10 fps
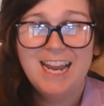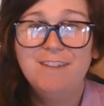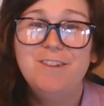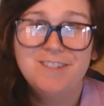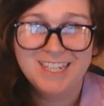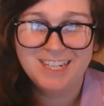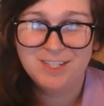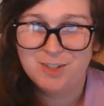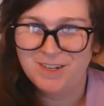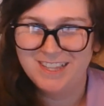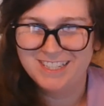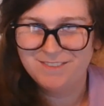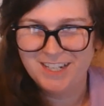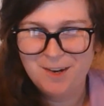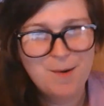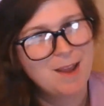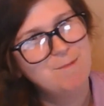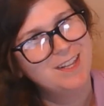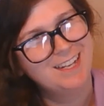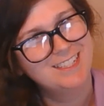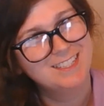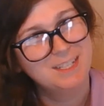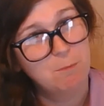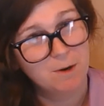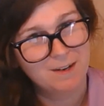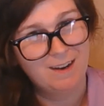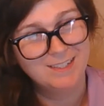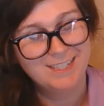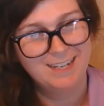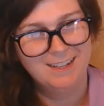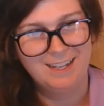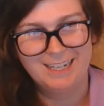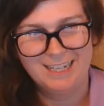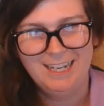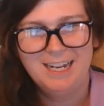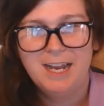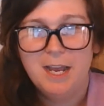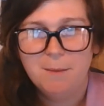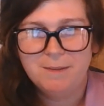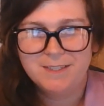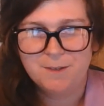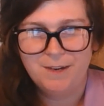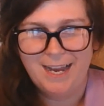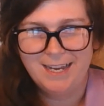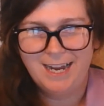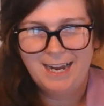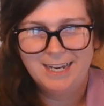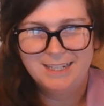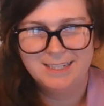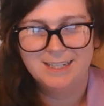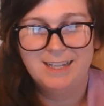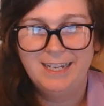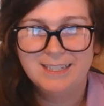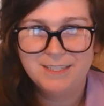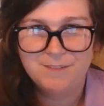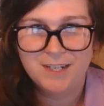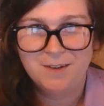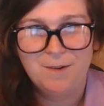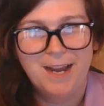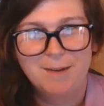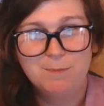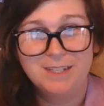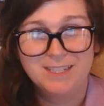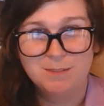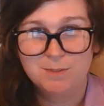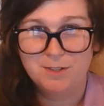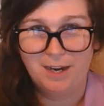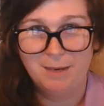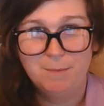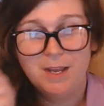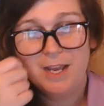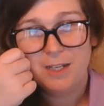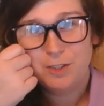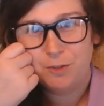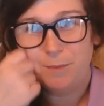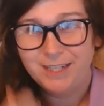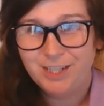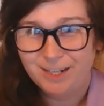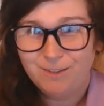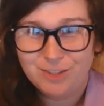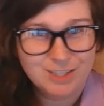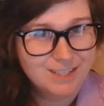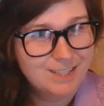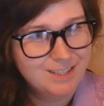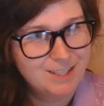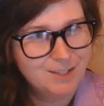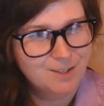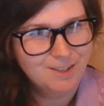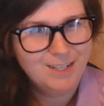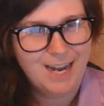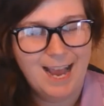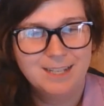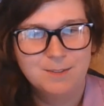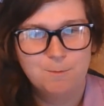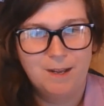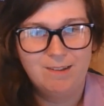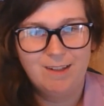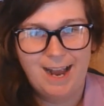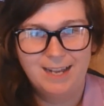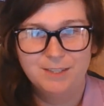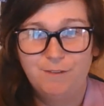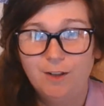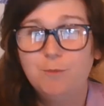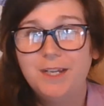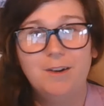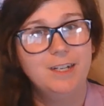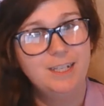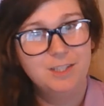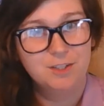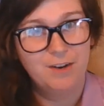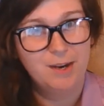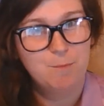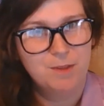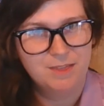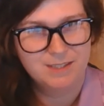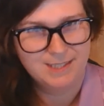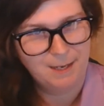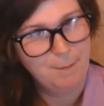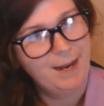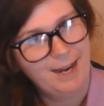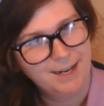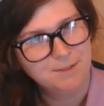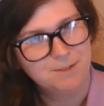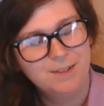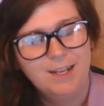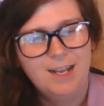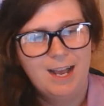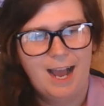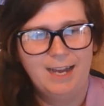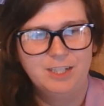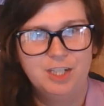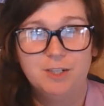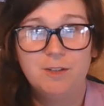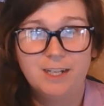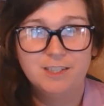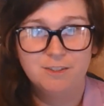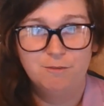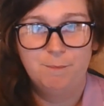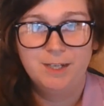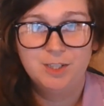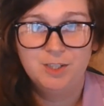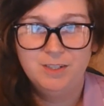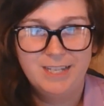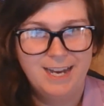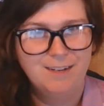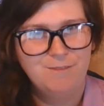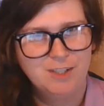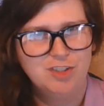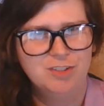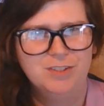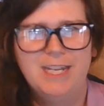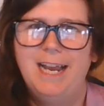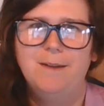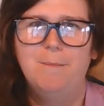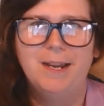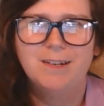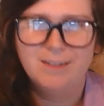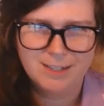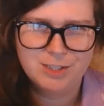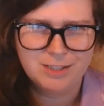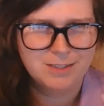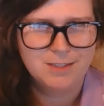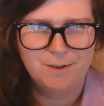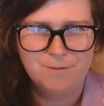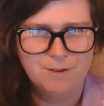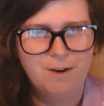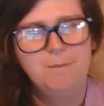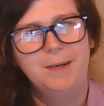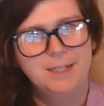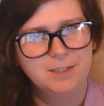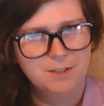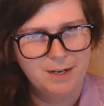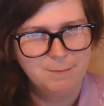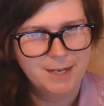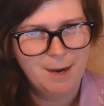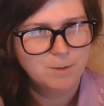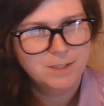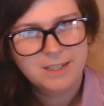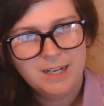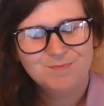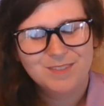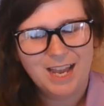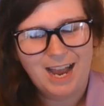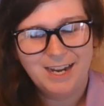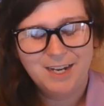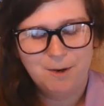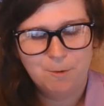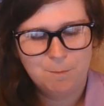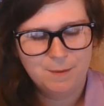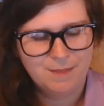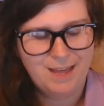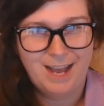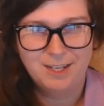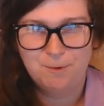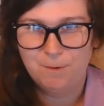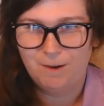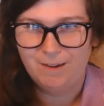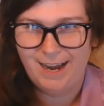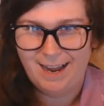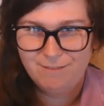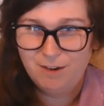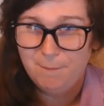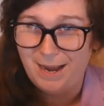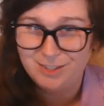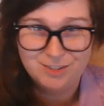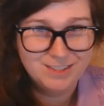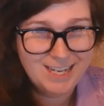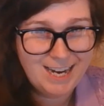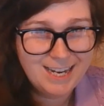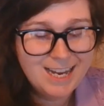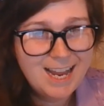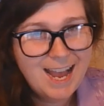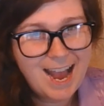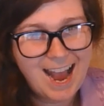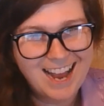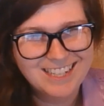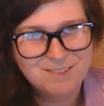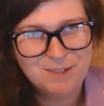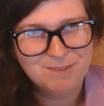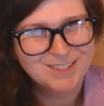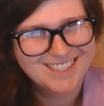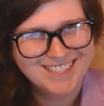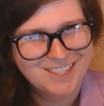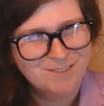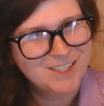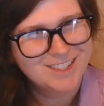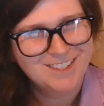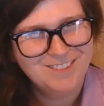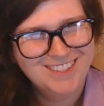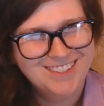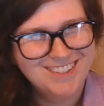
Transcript: If you did enjoy this video and would like to see more content like it, please go ahead and like this video and please subscribe to my channel, Just a Disney Nerd, as well as follow me on Instagram with the same handle. I share lots of pictures and adventures and my collections over on my Instagram account. I hope that you all have a magical day, and we will see you real soon.